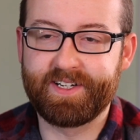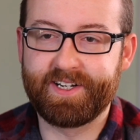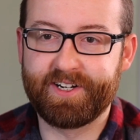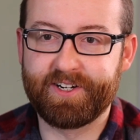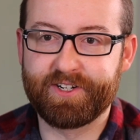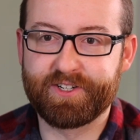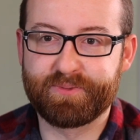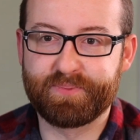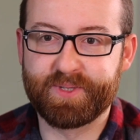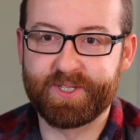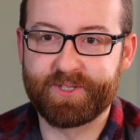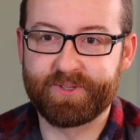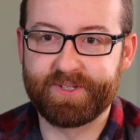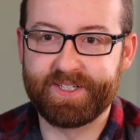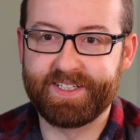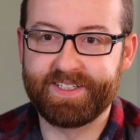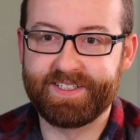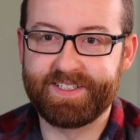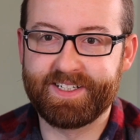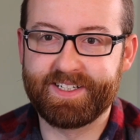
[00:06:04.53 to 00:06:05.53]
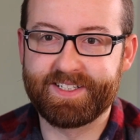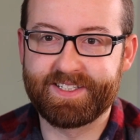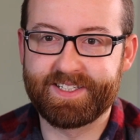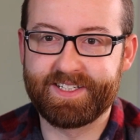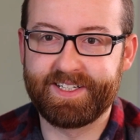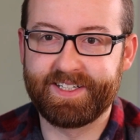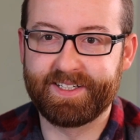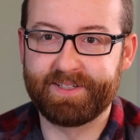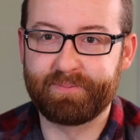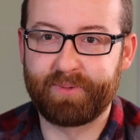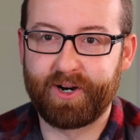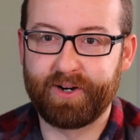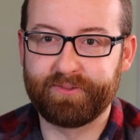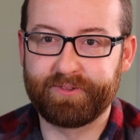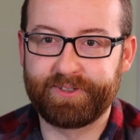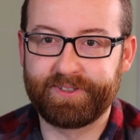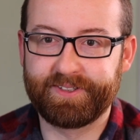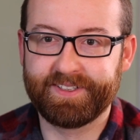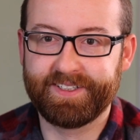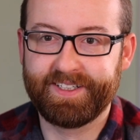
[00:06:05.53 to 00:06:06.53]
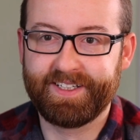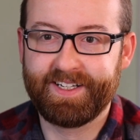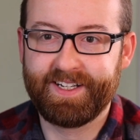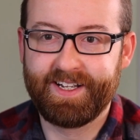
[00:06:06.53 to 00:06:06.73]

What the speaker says: here is between DC and Marvel.